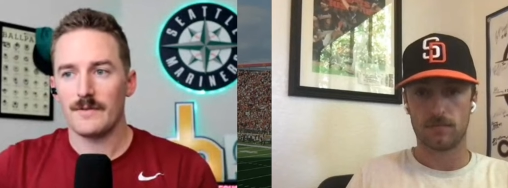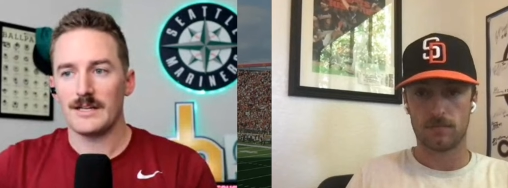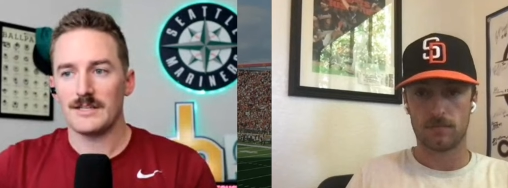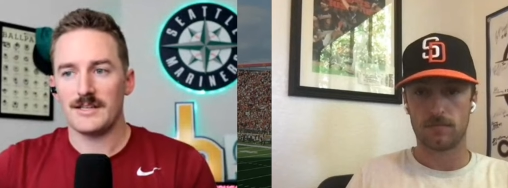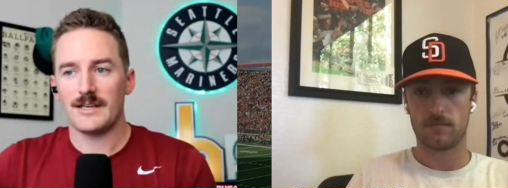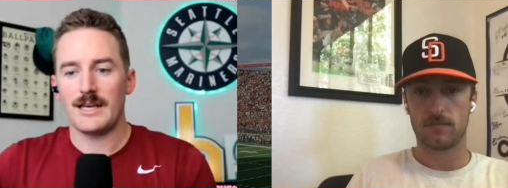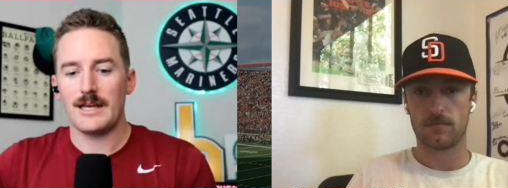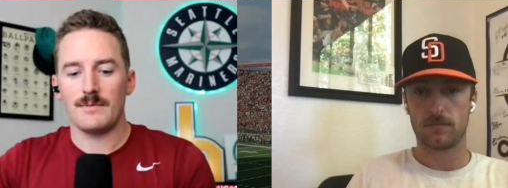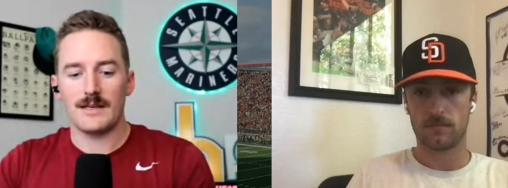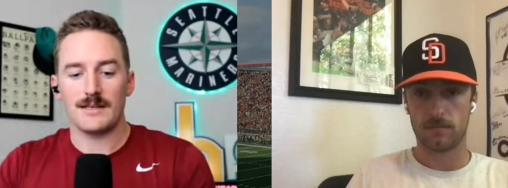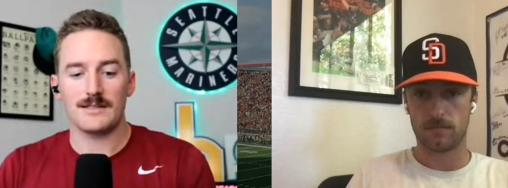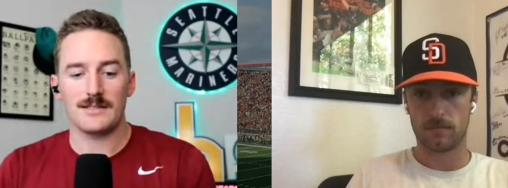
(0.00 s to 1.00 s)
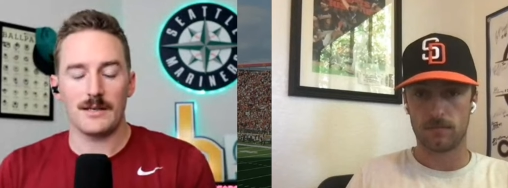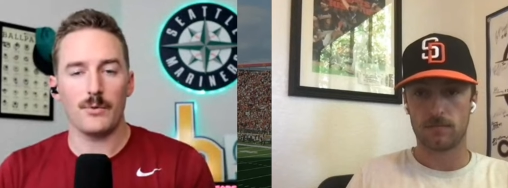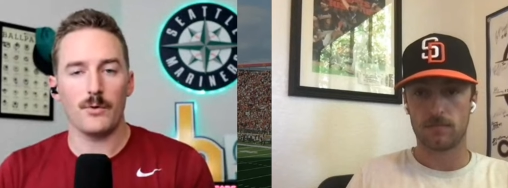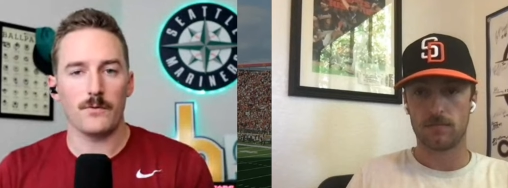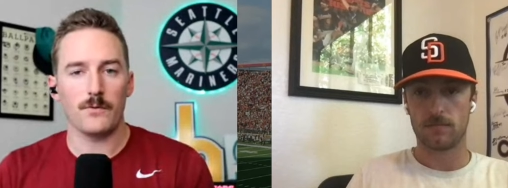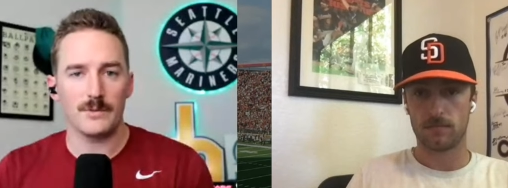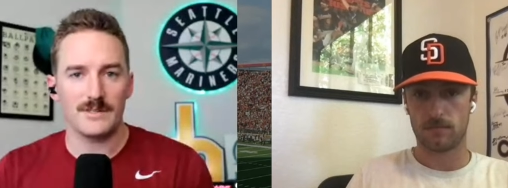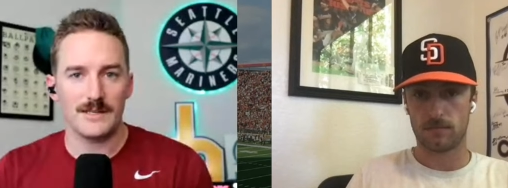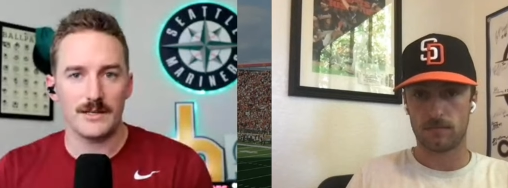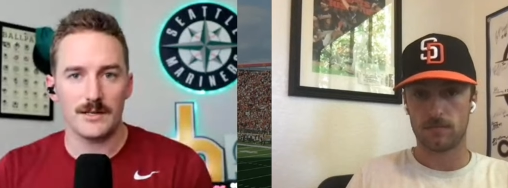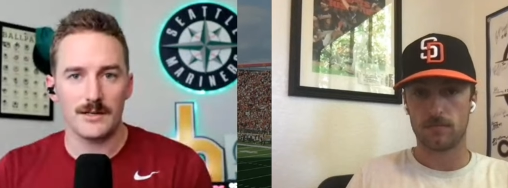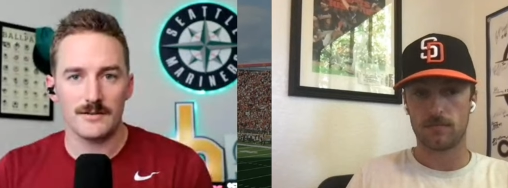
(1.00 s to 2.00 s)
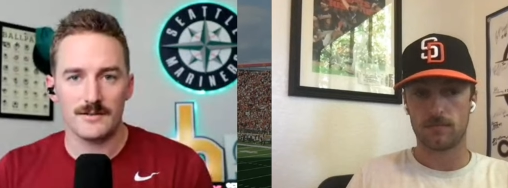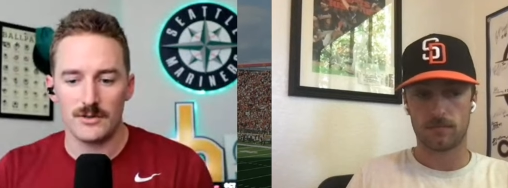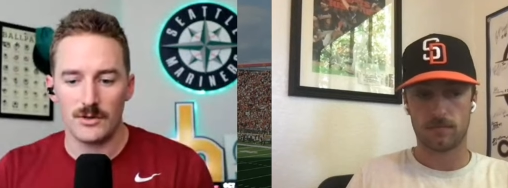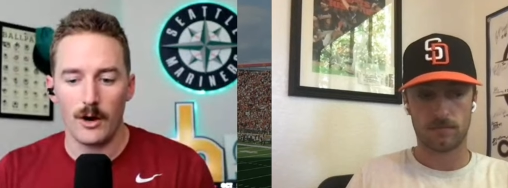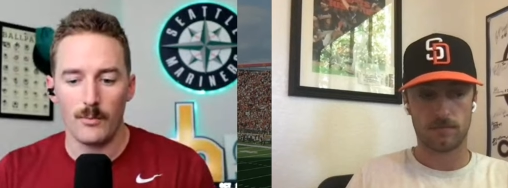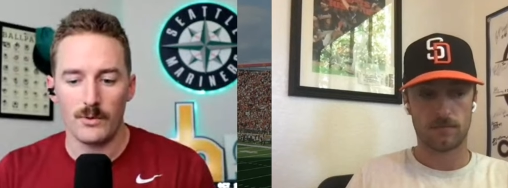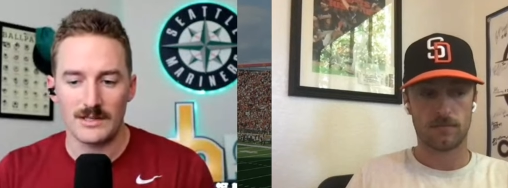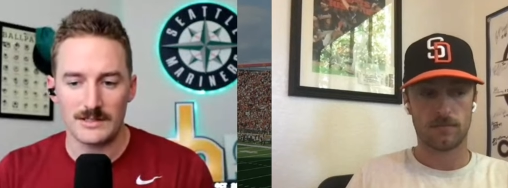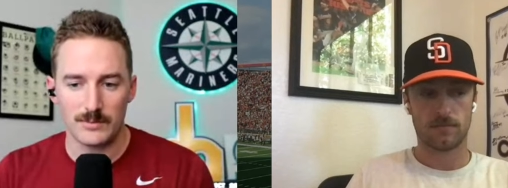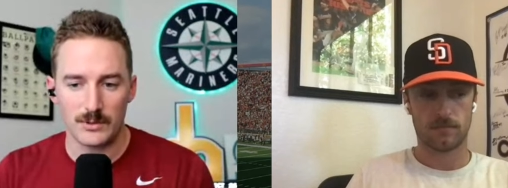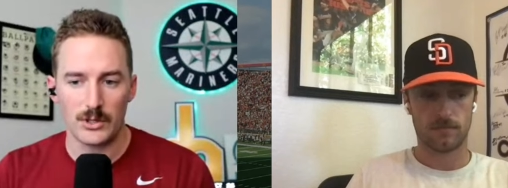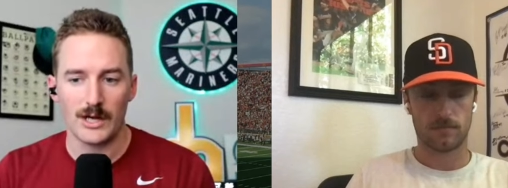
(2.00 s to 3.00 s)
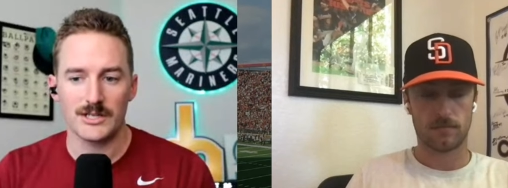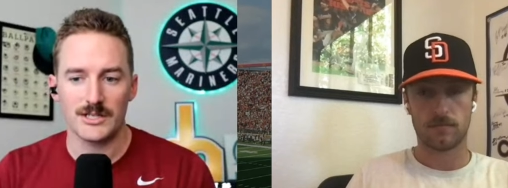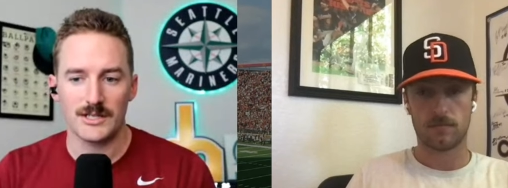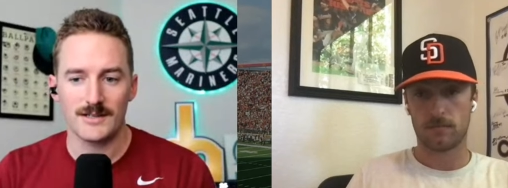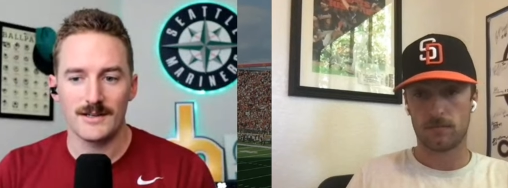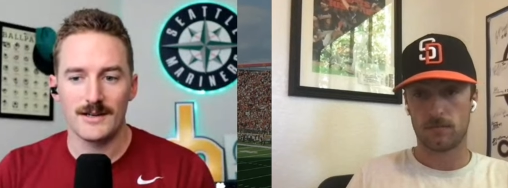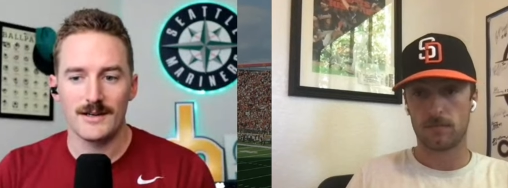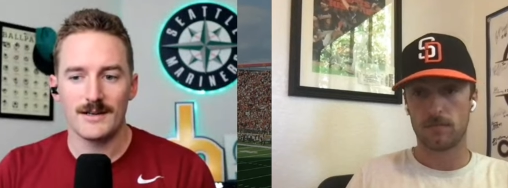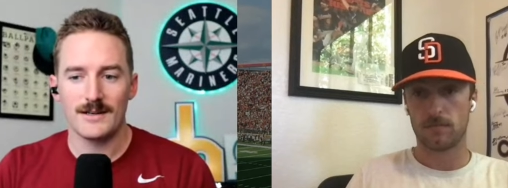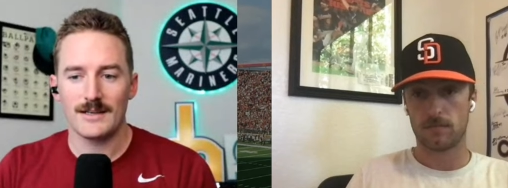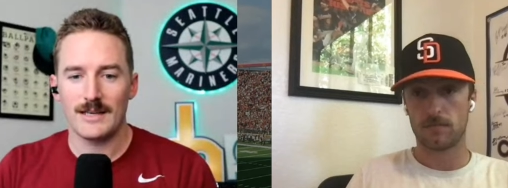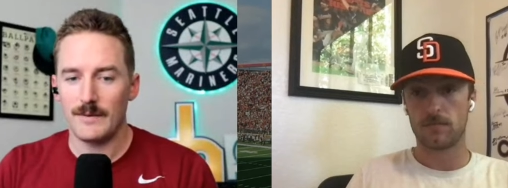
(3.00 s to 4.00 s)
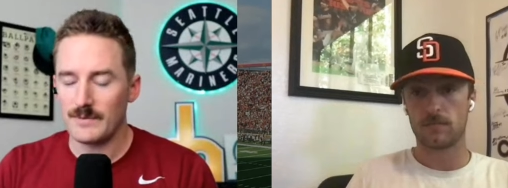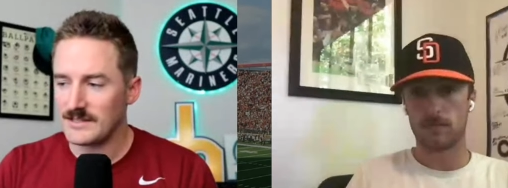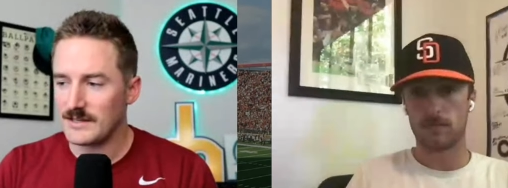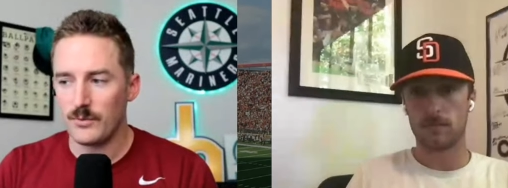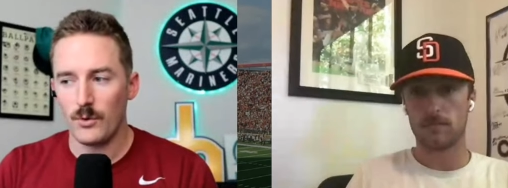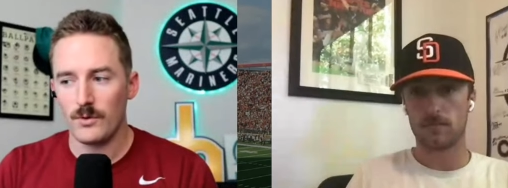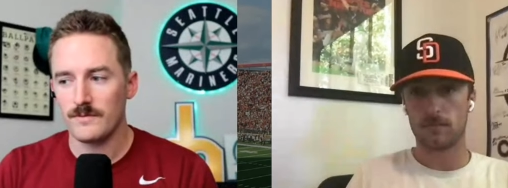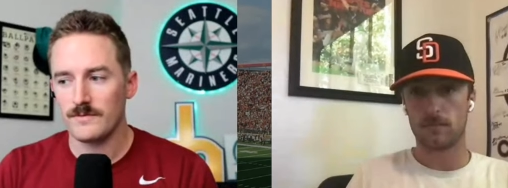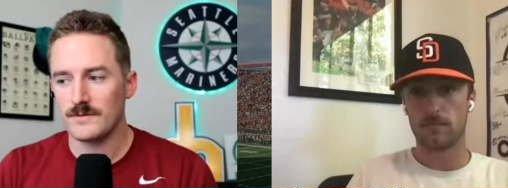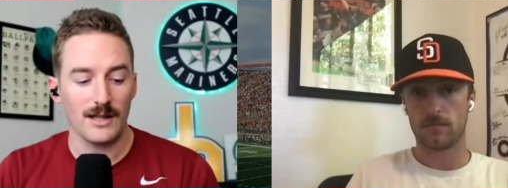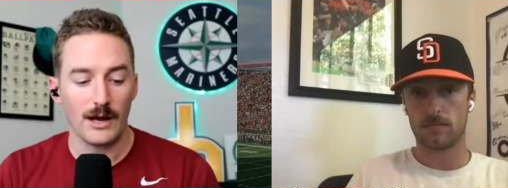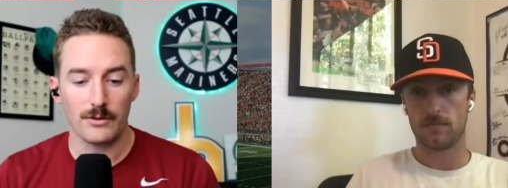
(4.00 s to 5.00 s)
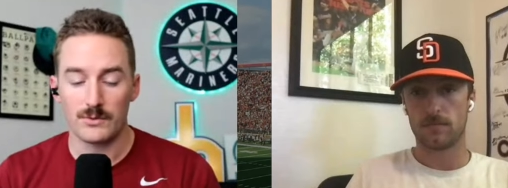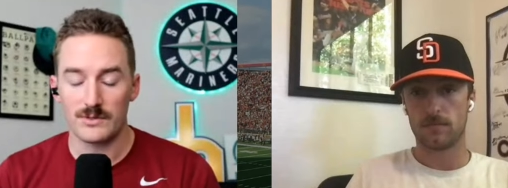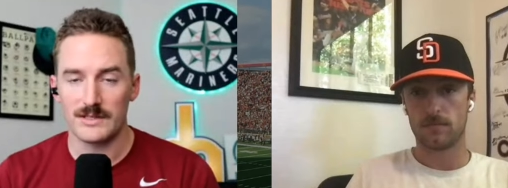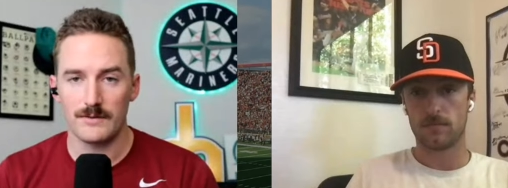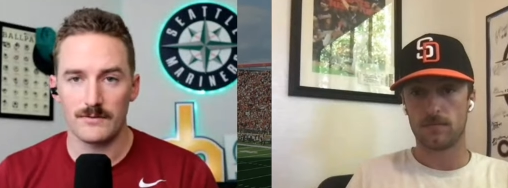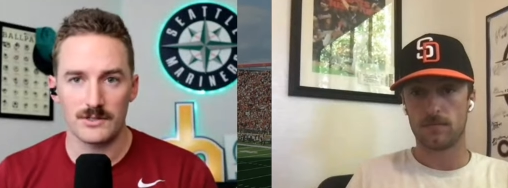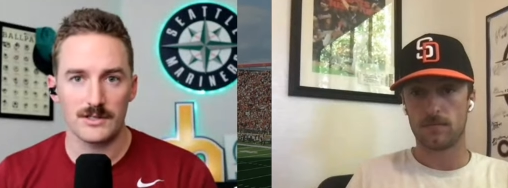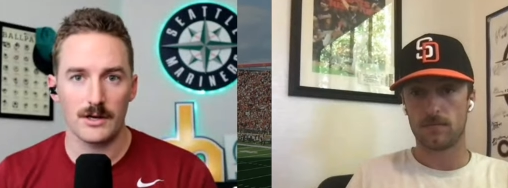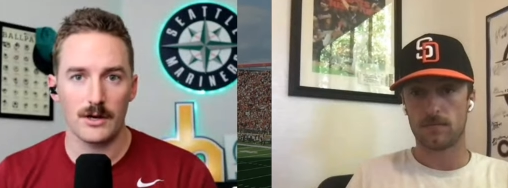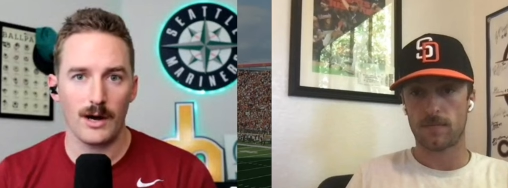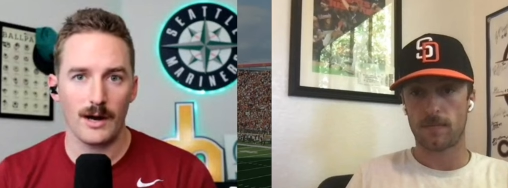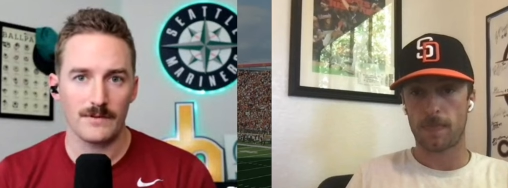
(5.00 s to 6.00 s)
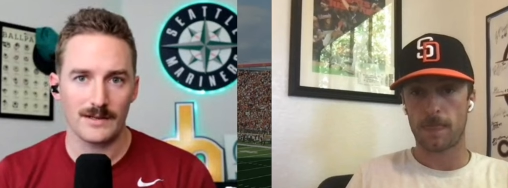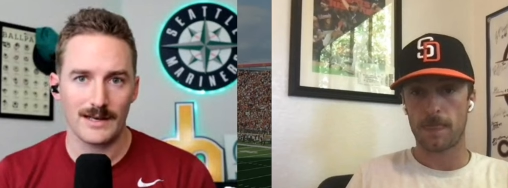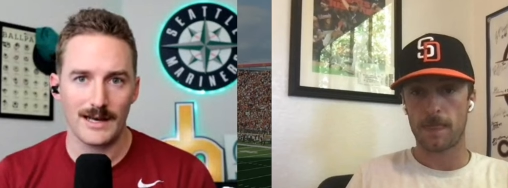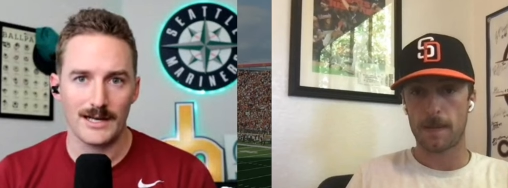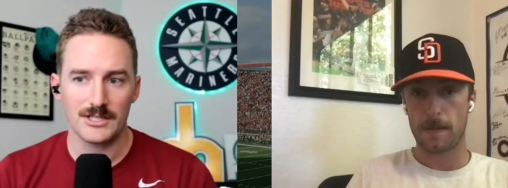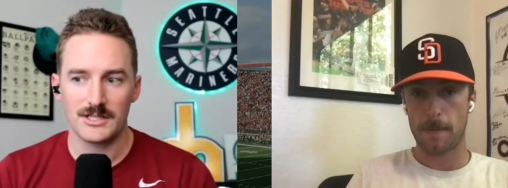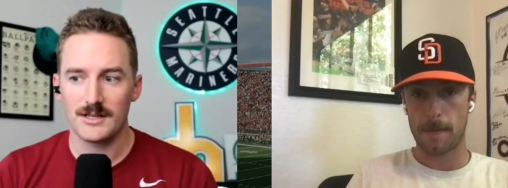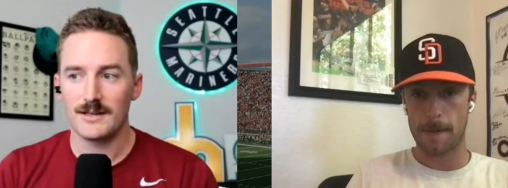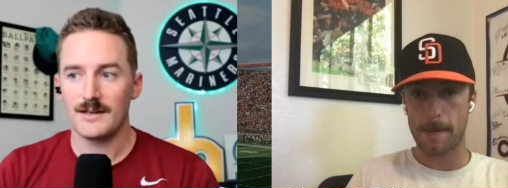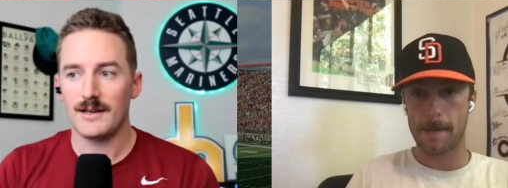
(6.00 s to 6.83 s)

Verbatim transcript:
Speaker 1: They just need to keep things simple for Mateer to help with his progression. Keep it simple, allow the receivers to go after the catch,